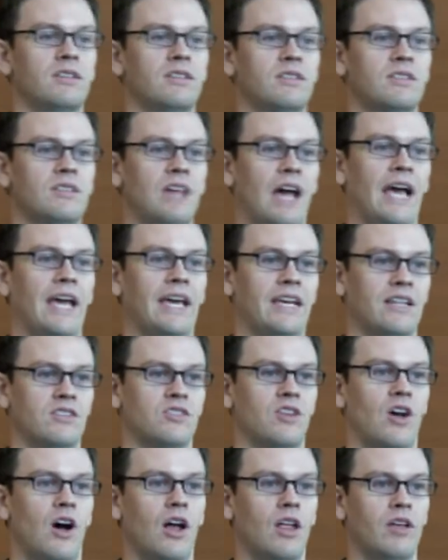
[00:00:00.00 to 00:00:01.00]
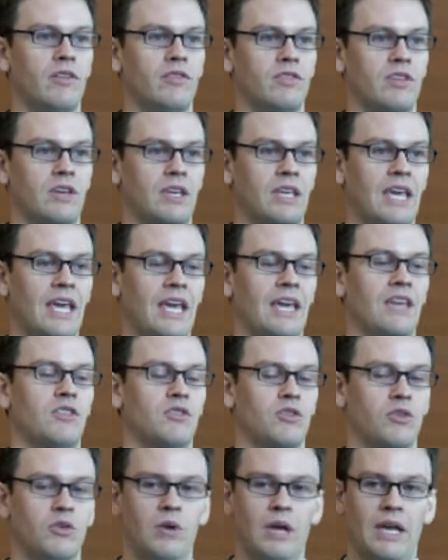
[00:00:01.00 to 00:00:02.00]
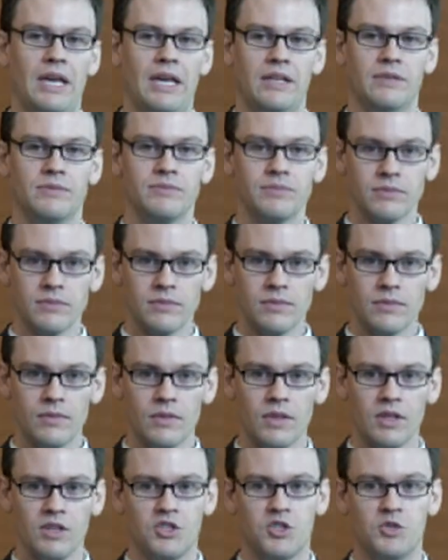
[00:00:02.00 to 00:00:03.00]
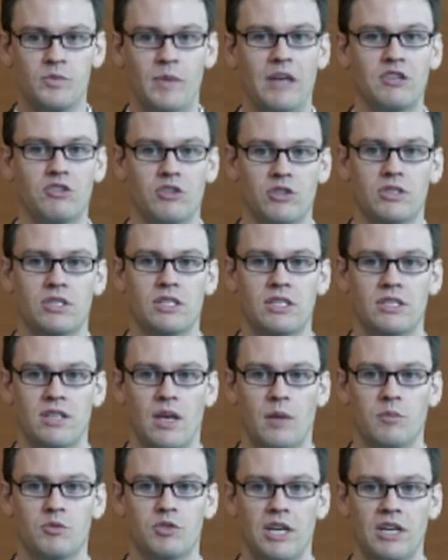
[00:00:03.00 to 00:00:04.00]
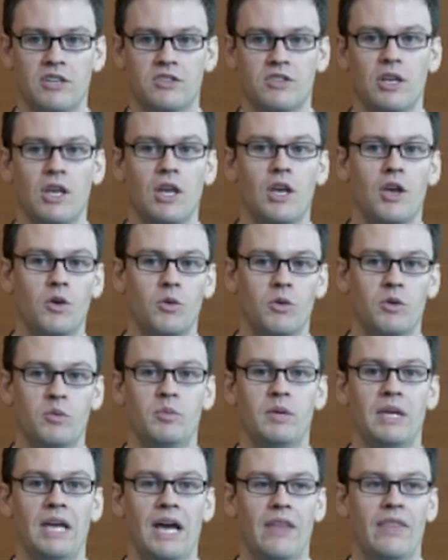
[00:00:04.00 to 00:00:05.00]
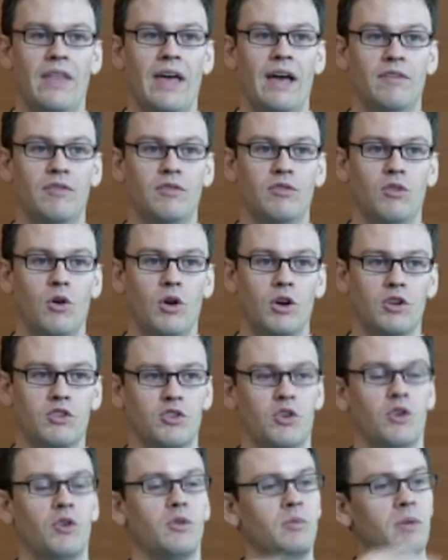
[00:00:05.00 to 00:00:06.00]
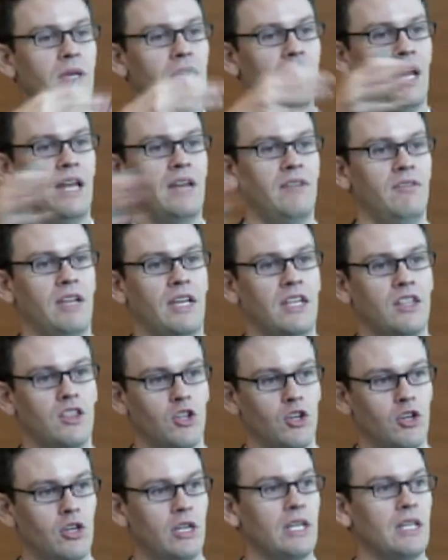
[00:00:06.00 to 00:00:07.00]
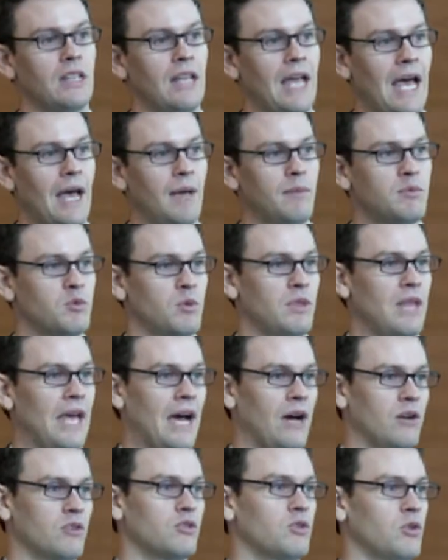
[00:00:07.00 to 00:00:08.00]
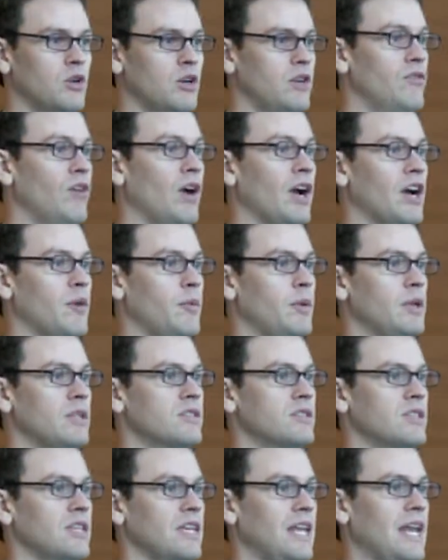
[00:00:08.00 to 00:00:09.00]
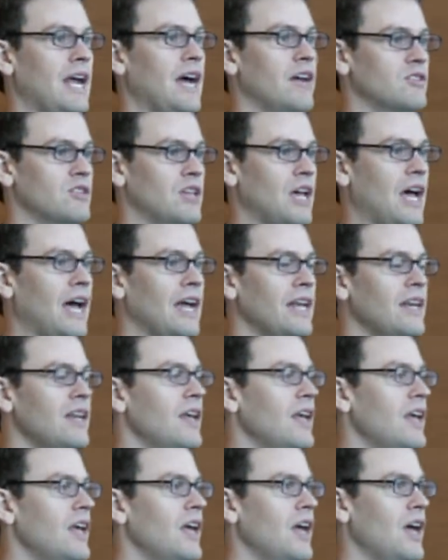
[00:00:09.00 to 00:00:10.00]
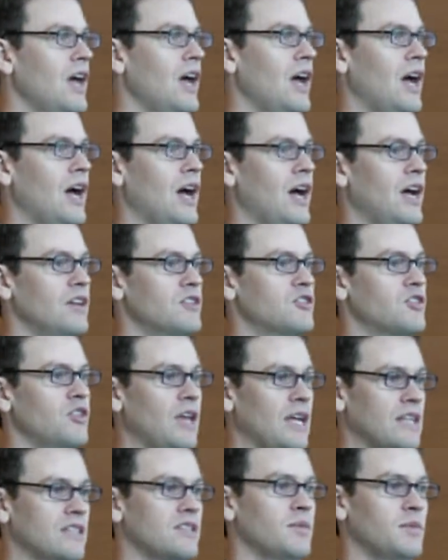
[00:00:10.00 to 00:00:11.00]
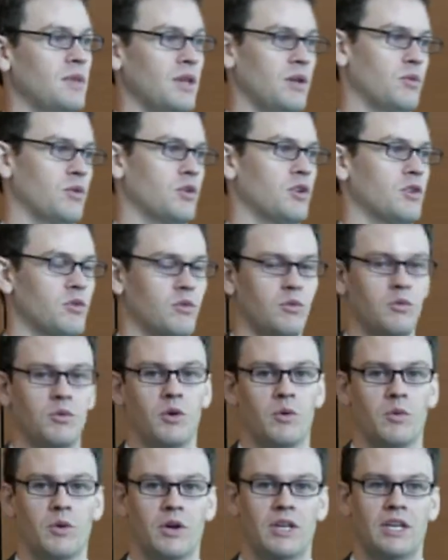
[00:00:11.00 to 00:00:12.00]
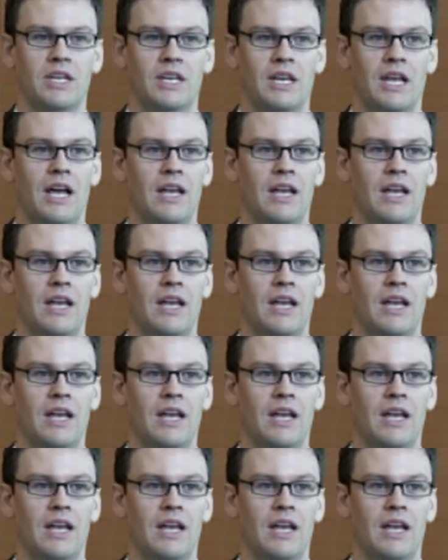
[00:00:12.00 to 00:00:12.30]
science, all of the K through 8 specialty subjects would be on that floor, so it would be kind of like learning labs with outdoor environments to get outside. So that's something we're working on.